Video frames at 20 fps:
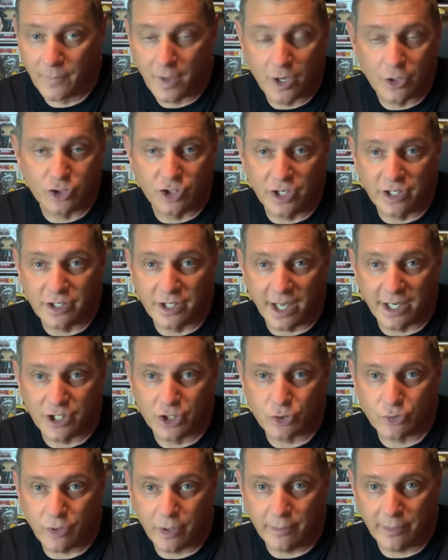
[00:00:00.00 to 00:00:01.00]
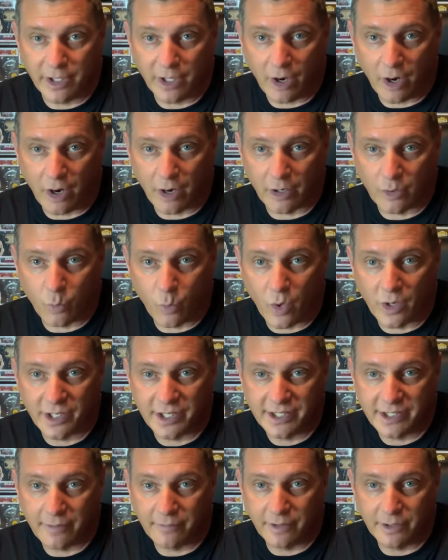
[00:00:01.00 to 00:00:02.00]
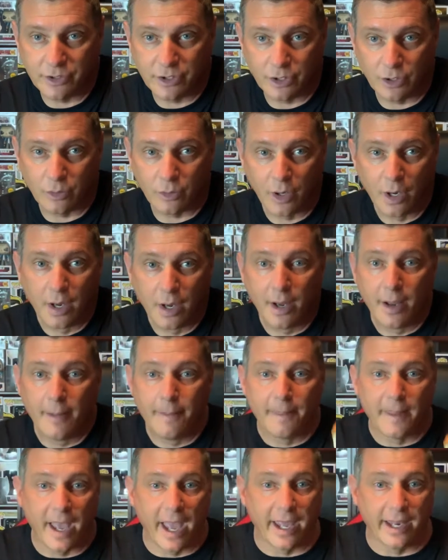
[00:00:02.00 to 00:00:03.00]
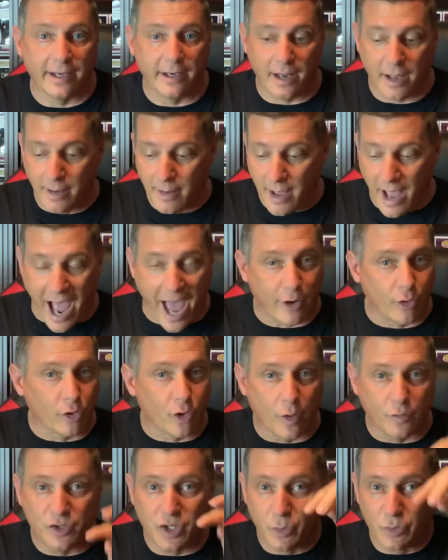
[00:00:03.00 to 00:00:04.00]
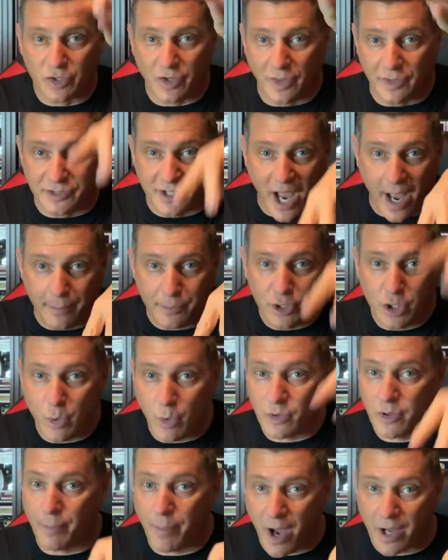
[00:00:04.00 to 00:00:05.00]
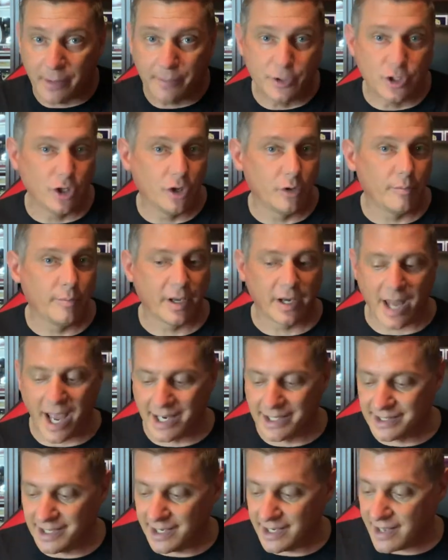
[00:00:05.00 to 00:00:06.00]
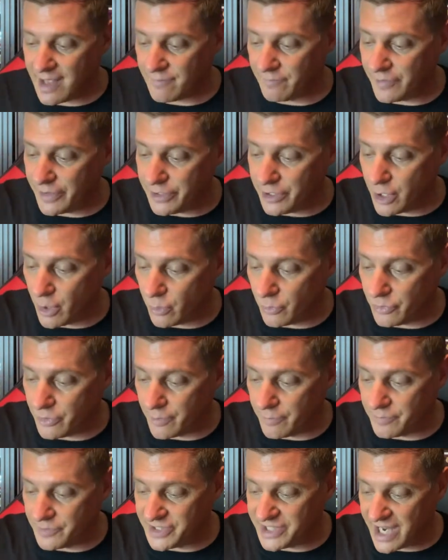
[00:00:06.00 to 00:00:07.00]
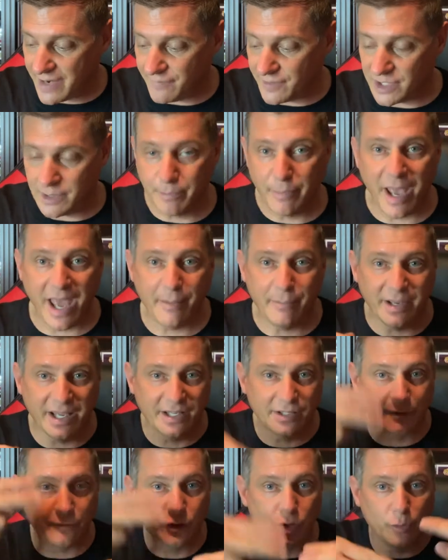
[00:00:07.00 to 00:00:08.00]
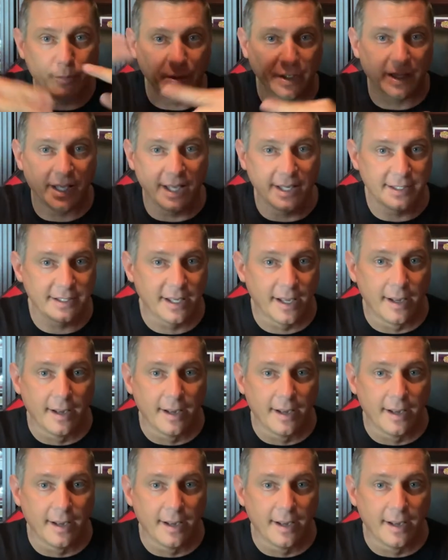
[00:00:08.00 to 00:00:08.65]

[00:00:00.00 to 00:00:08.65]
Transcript: She is extremely hard, 1 in 72. And I don't know if she was on the top 2 or the bottom 2, but I said in that video, the safest bet because of duplicates,